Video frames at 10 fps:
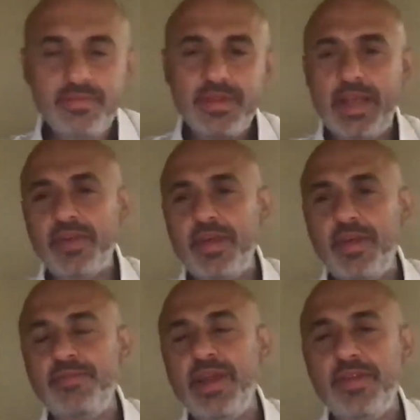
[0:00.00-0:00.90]
That's
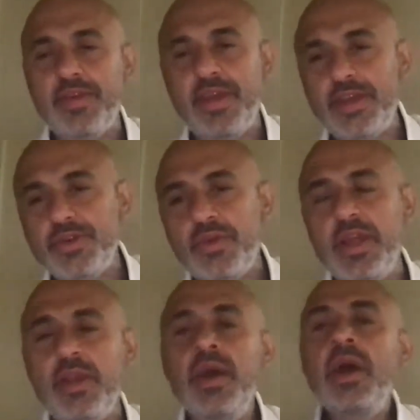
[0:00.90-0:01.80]
a side joke.
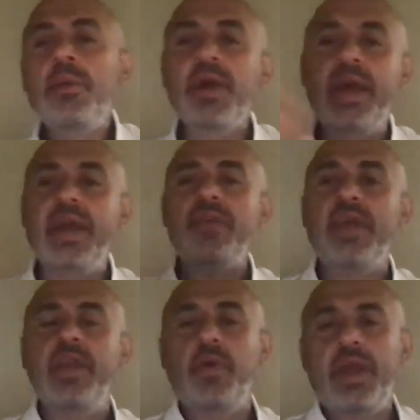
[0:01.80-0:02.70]
Anyway. But guys,
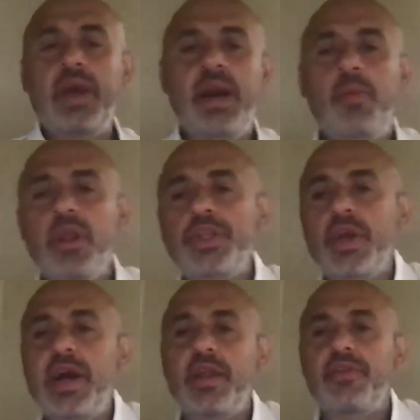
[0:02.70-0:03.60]
anyway, I'm gonna
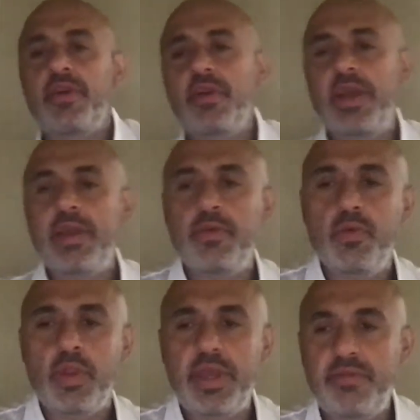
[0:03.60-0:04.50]
try to turn a new
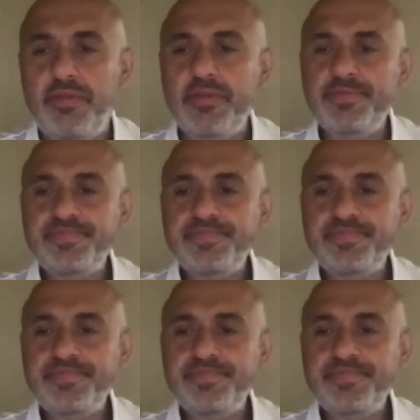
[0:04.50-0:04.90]
leaf.